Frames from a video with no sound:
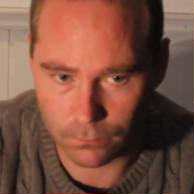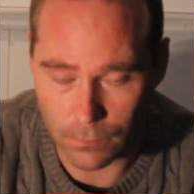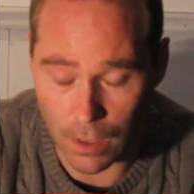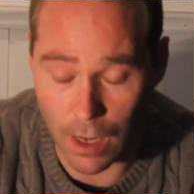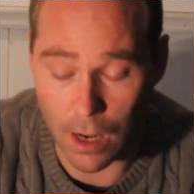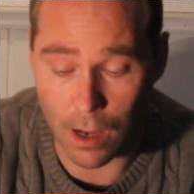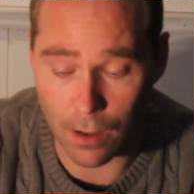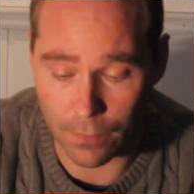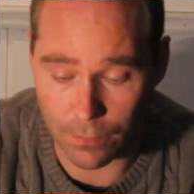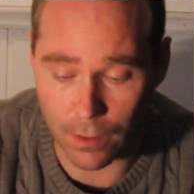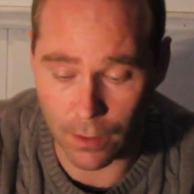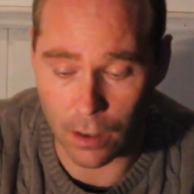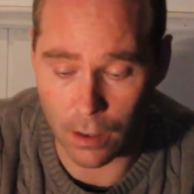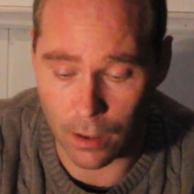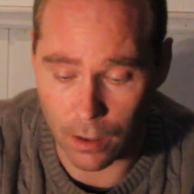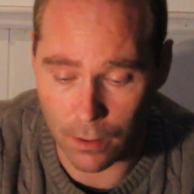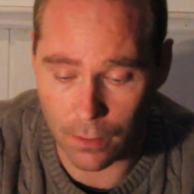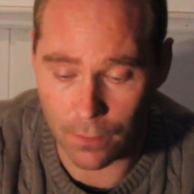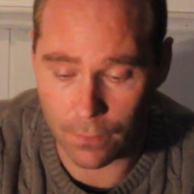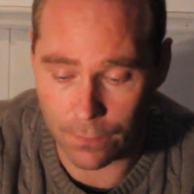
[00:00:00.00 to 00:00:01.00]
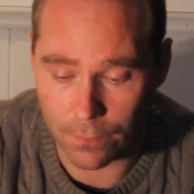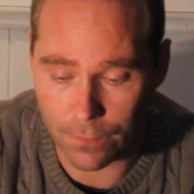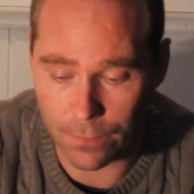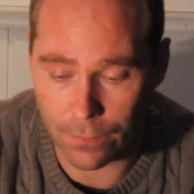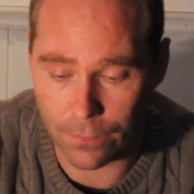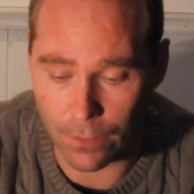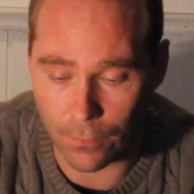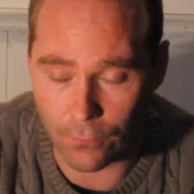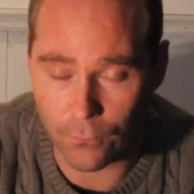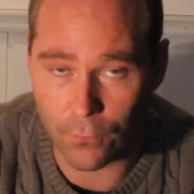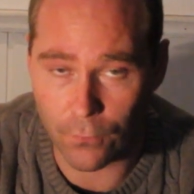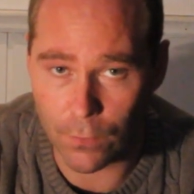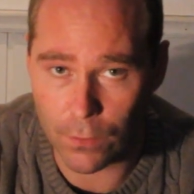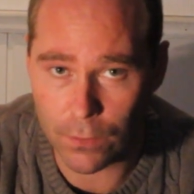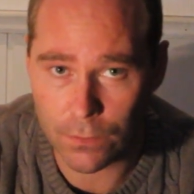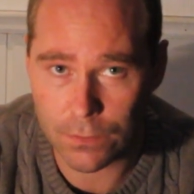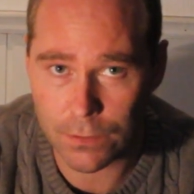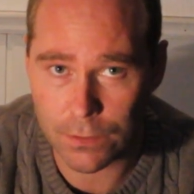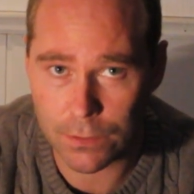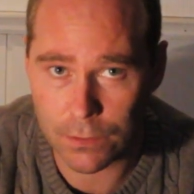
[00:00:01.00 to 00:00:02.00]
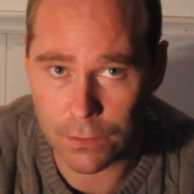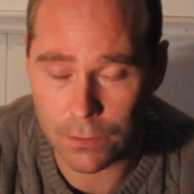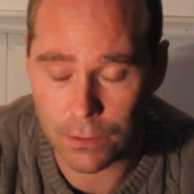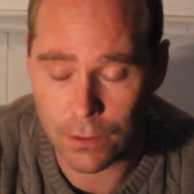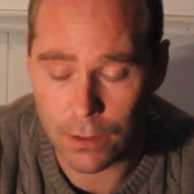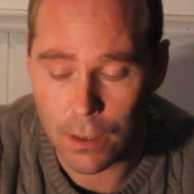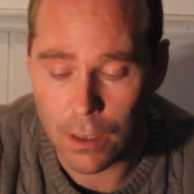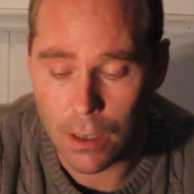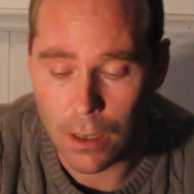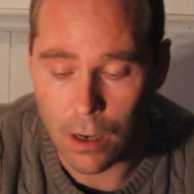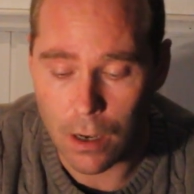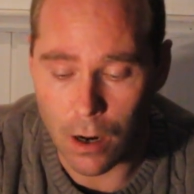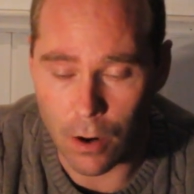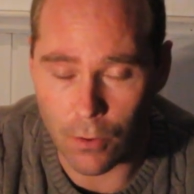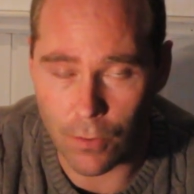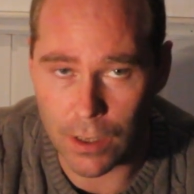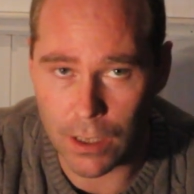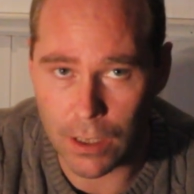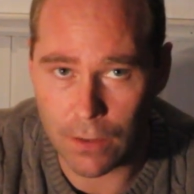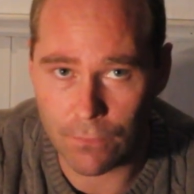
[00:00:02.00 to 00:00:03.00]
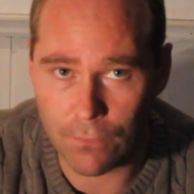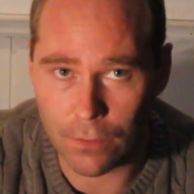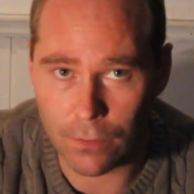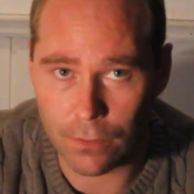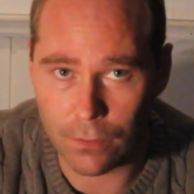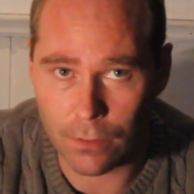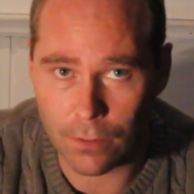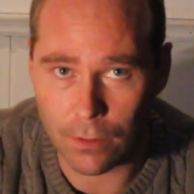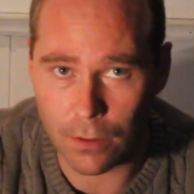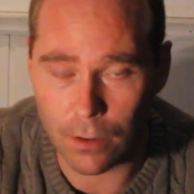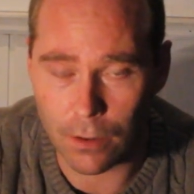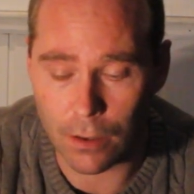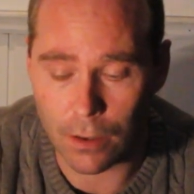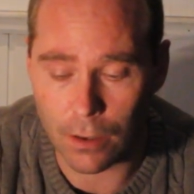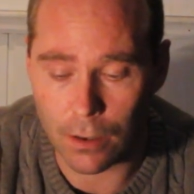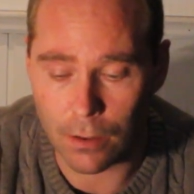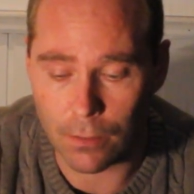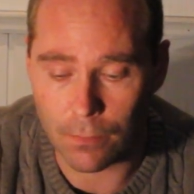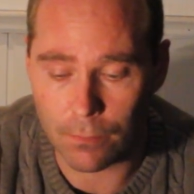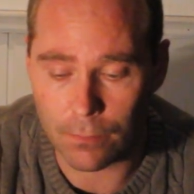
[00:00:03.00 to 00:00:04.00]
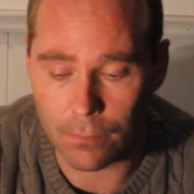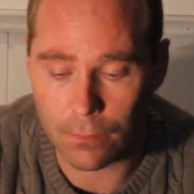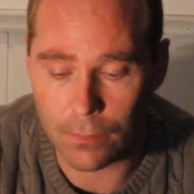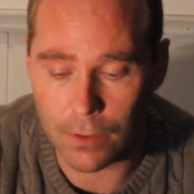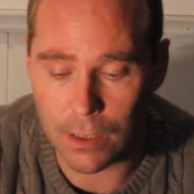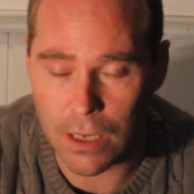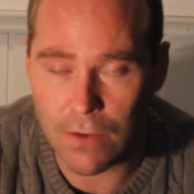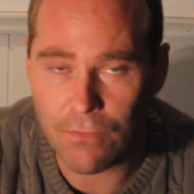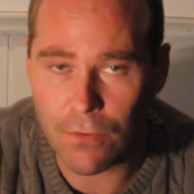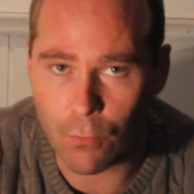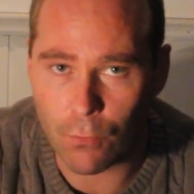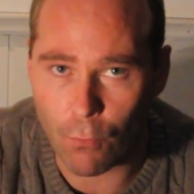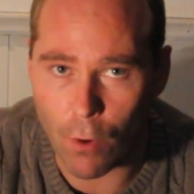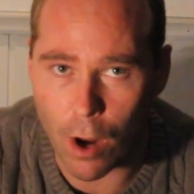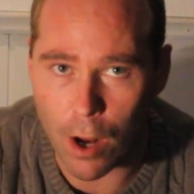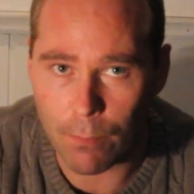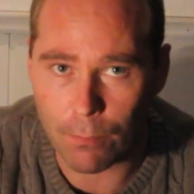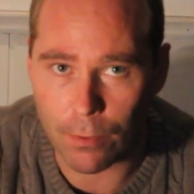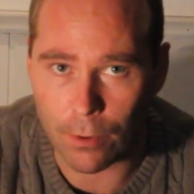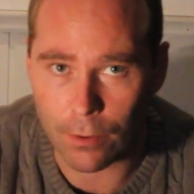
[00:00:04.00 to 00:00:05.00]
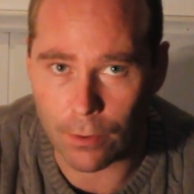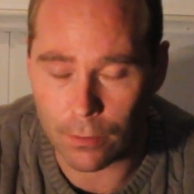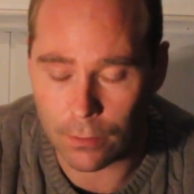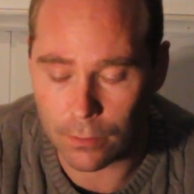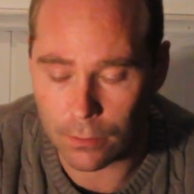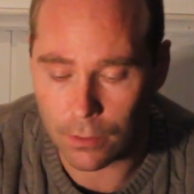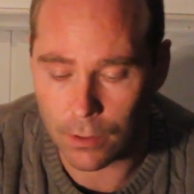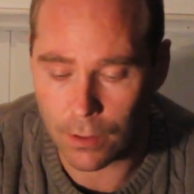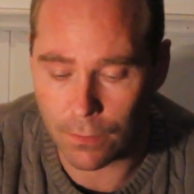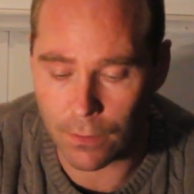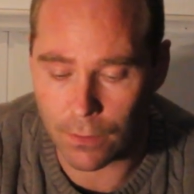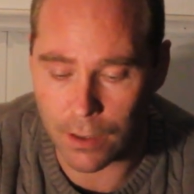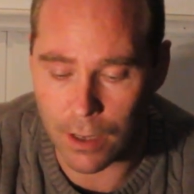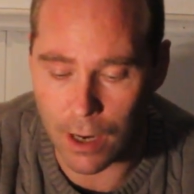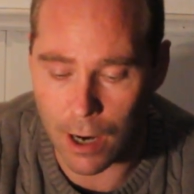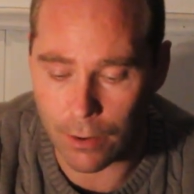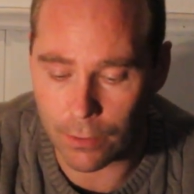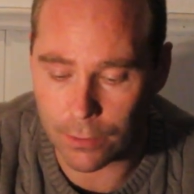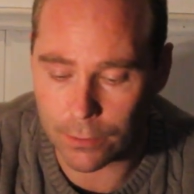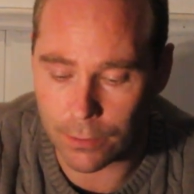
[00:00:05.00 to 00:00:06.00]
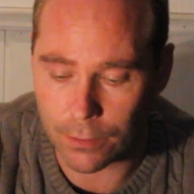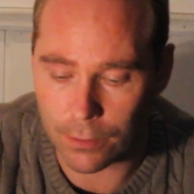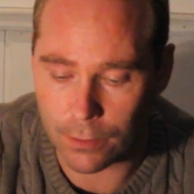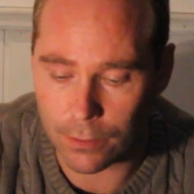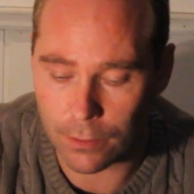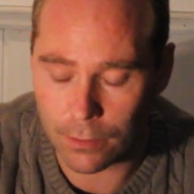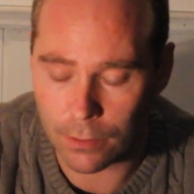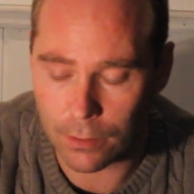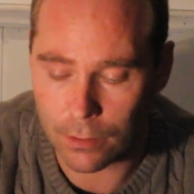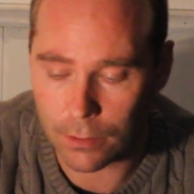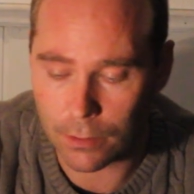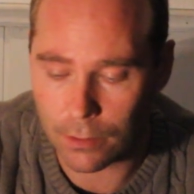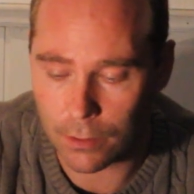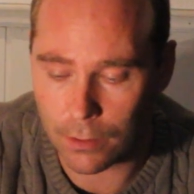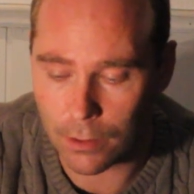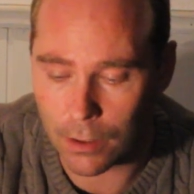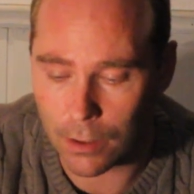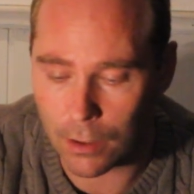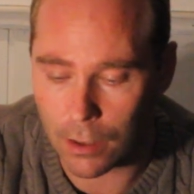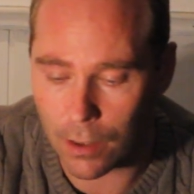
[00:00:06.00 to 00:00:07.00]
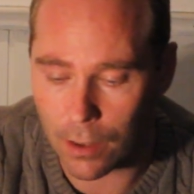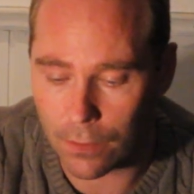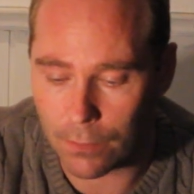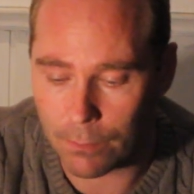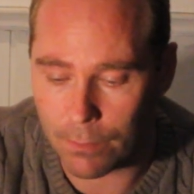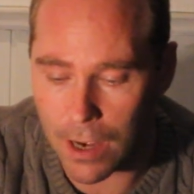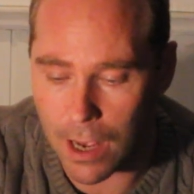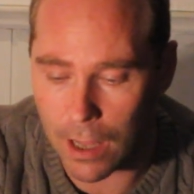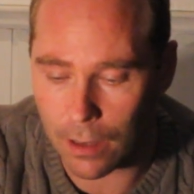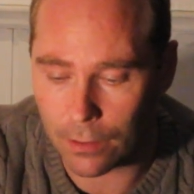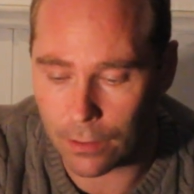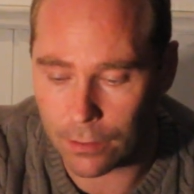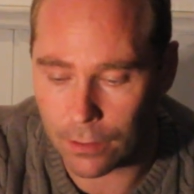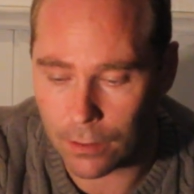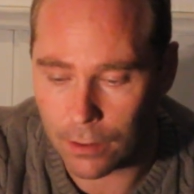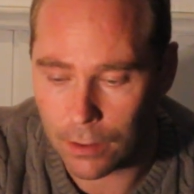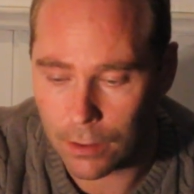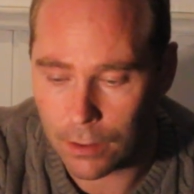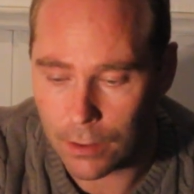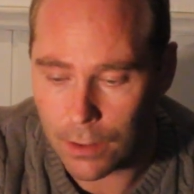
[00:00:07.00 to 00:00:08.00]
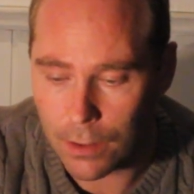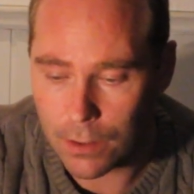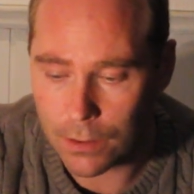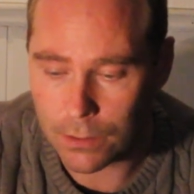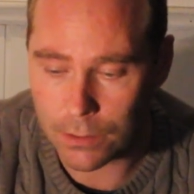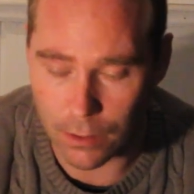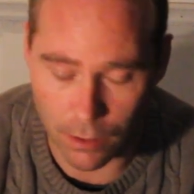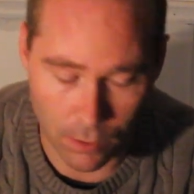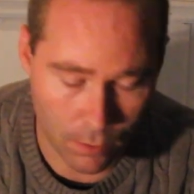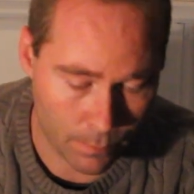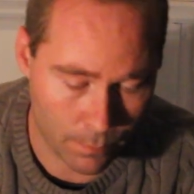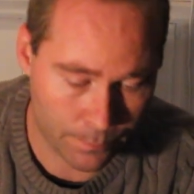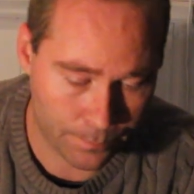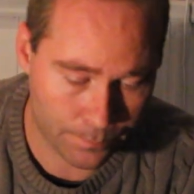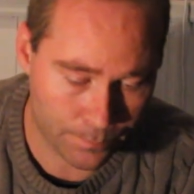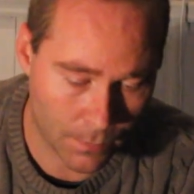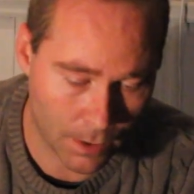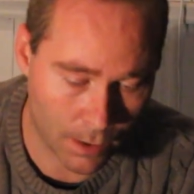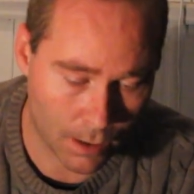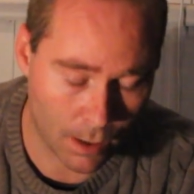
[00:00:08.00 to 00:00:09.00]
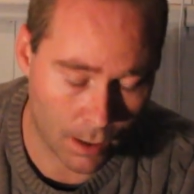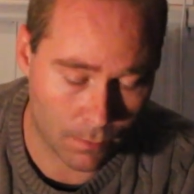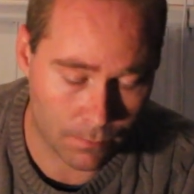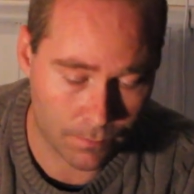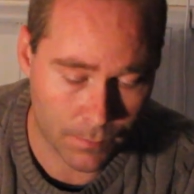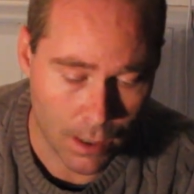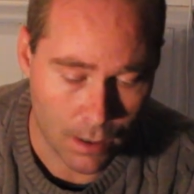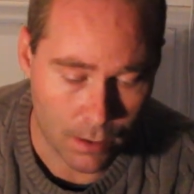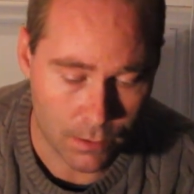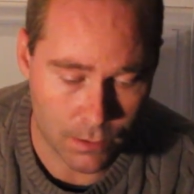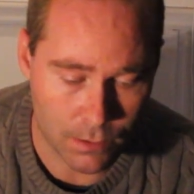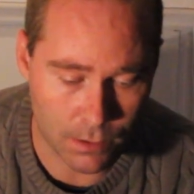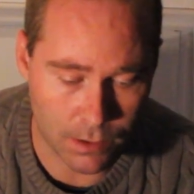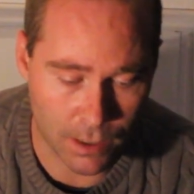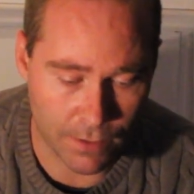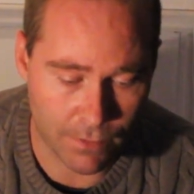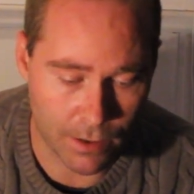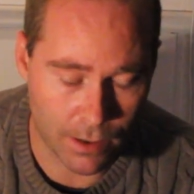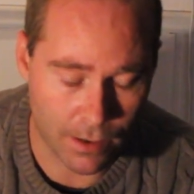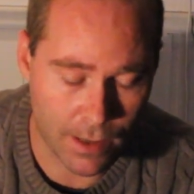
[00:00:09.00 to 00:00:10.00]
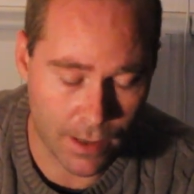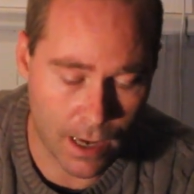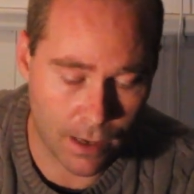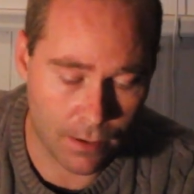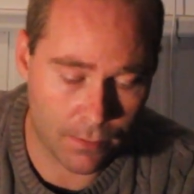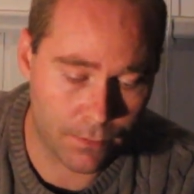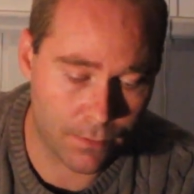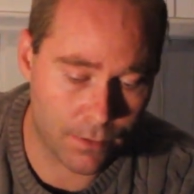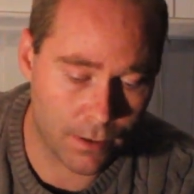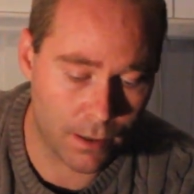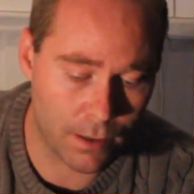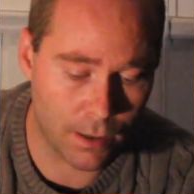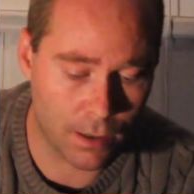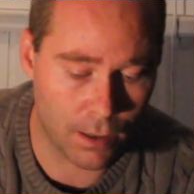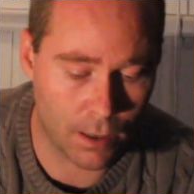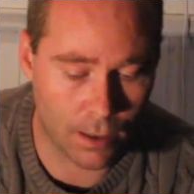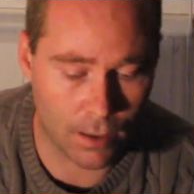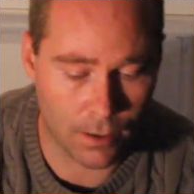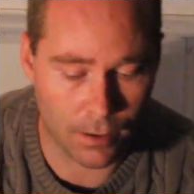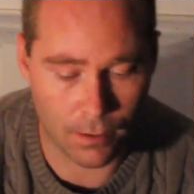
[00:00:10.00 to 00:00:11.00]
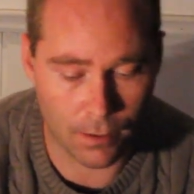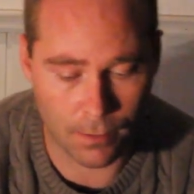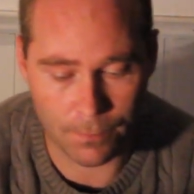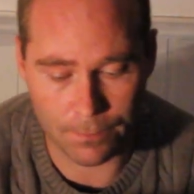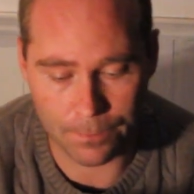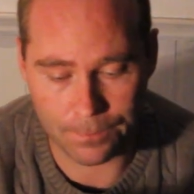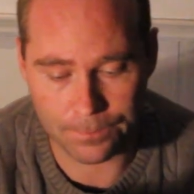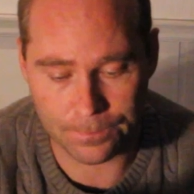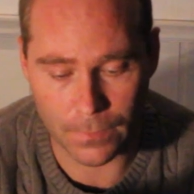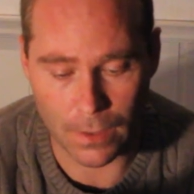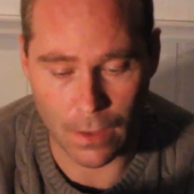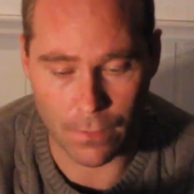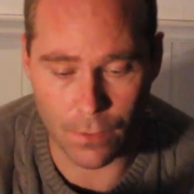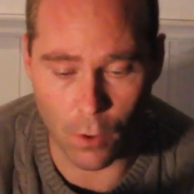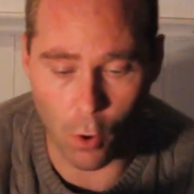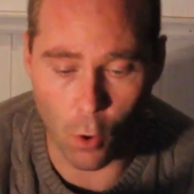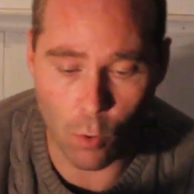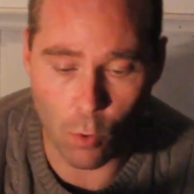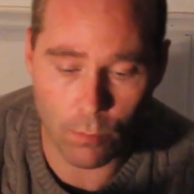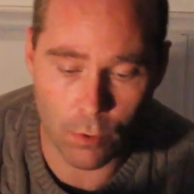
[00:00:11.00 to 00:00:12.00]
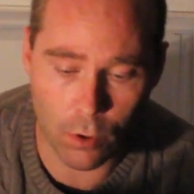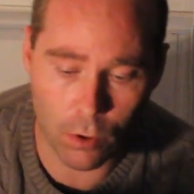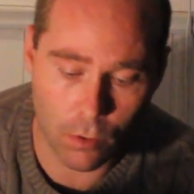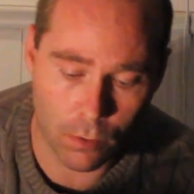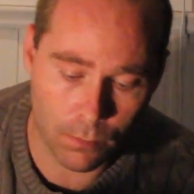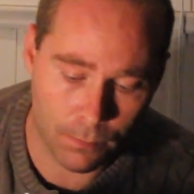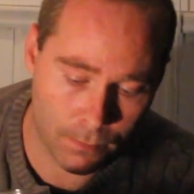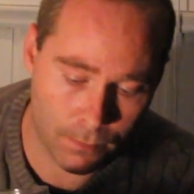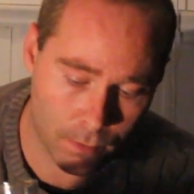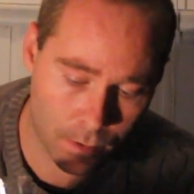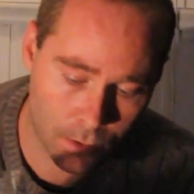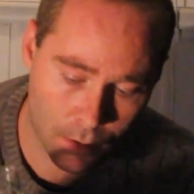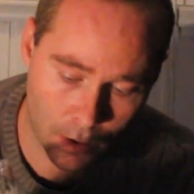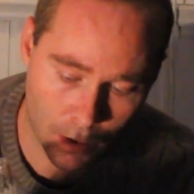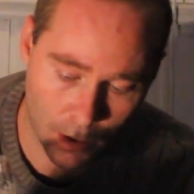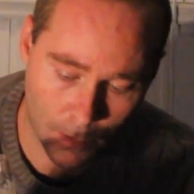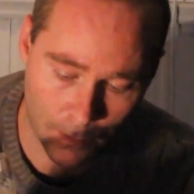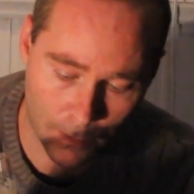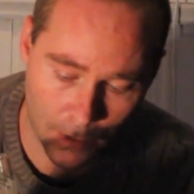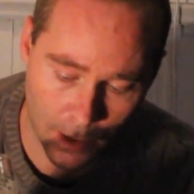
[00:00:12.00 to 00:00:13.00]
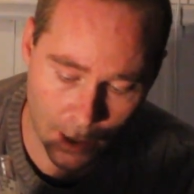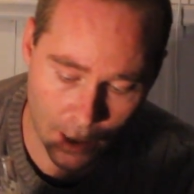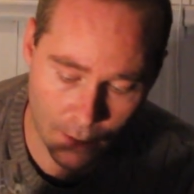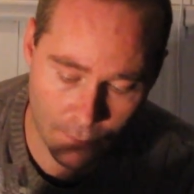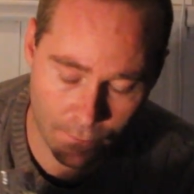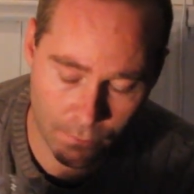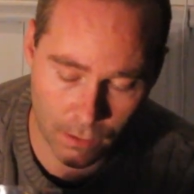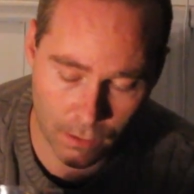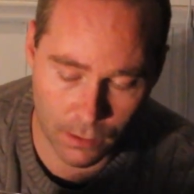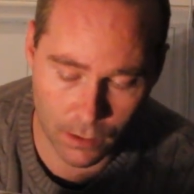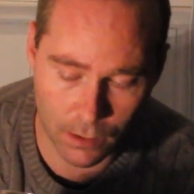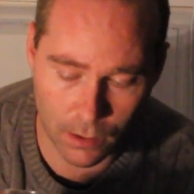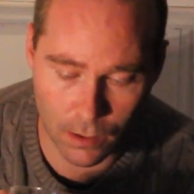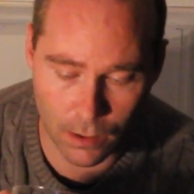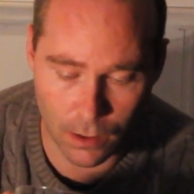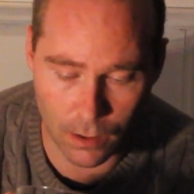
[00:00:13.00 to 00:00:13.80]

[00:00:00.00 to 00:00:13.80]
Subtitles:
yeah, and the fruits are even riper in the character on the palate. So yeah, just leave it at that. The homebrew I'm having,